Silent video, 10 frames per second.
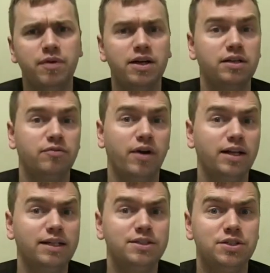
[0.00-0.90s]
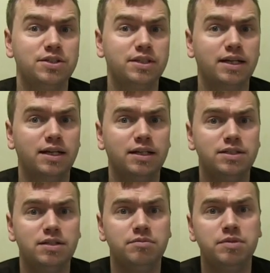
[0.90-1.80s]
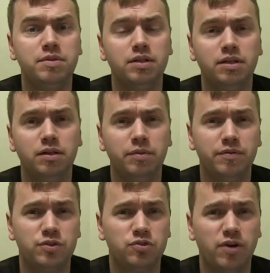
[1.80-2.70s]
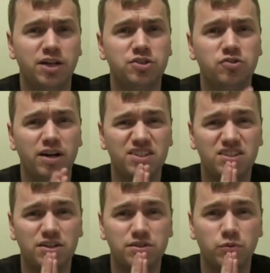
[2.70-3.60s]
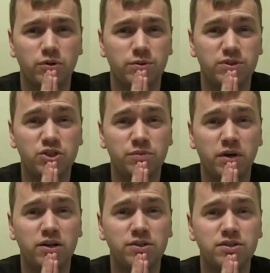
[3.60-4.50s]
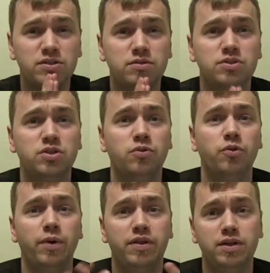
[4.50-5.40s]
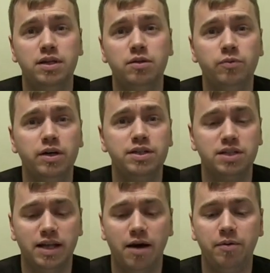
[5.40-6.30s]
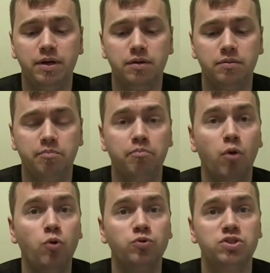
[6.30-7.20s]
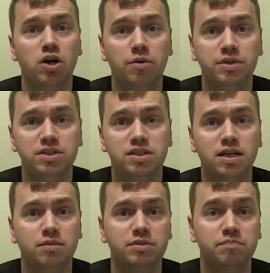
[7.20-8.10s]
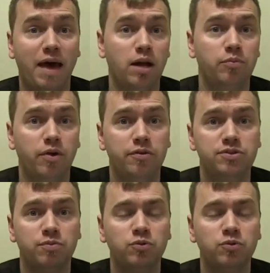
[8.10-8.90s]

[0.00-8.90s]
Frankly, it seems to me a little bit of a stretch trying to sell some more Inquisition models. So the way they did it was allowing most armies to take them as battle brothers.